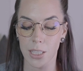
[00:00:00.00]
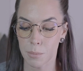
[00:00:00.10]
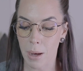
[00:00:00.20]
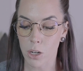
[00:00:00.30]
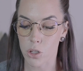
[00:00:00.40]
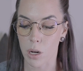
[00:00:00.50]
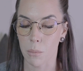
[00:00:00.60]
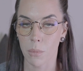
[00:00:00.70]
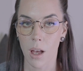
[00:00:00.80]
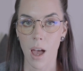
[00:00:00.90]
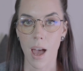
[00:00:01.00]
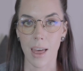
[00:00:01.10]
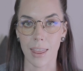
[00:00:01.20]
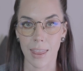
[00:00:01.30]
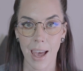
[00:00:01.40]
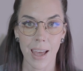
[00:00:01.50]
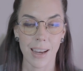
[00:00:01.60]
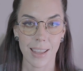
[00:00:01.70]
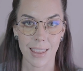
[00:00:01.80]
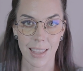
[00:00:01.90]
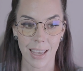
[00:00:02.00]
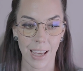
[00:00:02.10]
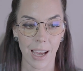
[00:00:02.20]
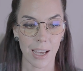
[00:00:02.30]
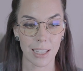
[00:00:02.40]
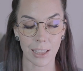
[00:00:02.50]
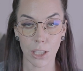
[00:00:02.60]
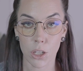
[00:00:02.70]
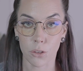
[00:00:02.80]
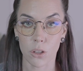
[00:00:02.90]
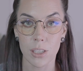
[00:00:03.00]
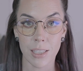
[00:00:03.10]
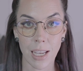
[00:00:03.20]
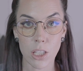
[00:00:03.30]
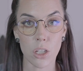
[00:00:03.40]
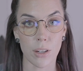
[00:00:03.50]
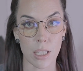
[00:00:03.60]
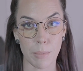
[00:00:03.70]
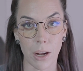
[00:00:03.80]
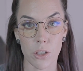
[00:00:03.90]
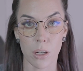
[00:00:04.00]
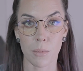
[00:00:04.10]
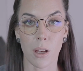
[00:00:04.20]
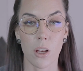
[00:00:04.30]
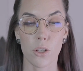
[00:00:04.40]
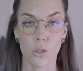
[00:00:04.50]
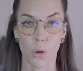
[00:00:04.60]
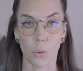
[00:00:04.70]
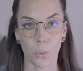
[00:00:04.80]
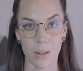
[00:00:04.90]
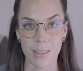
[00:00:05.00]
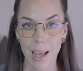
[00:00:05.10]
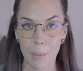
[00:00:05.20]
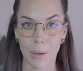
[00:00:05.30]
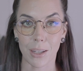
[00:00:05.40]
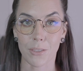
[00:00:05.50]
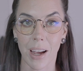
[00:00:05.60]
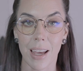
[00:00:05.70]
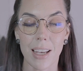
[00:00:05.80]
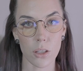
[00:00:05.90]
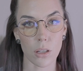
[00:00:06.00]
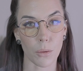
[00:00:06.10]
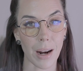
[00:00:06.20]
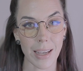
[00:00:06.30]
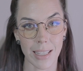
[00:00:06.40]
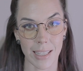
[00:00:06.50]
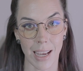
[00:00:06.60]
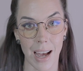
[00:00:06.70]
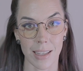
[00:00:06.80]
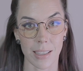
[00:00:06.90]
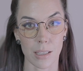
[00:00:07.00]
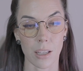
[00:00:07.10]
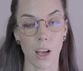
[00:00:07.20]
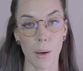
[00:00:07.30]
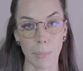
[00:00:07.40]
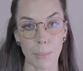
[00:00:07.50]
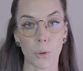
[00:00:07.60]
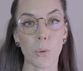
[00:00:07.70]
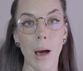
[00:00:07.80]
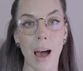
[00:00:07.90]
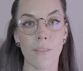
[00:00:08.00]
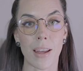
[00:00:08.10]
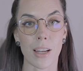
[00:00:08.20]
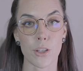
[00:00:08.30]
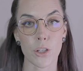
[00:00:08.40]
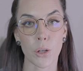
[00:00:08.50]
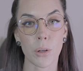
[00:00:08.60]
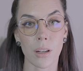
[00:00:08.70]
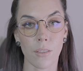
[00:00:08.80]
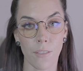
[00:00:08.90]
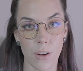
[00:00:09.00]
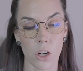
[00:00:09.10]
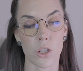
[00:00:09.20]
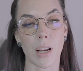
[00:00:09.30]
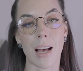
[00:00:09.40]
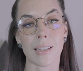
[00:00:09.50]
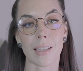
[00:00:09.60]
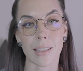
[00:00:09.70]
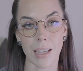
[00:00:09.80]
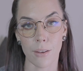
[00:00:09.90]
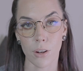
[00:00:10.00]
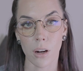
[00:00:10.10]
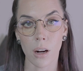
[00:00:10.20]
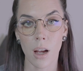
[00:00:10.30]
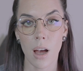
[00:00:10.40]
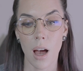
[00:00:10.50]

spectrum than the literal sensory spectrum. So what does that mean, right? So what I see this as is people who have an intuitive function as a savior,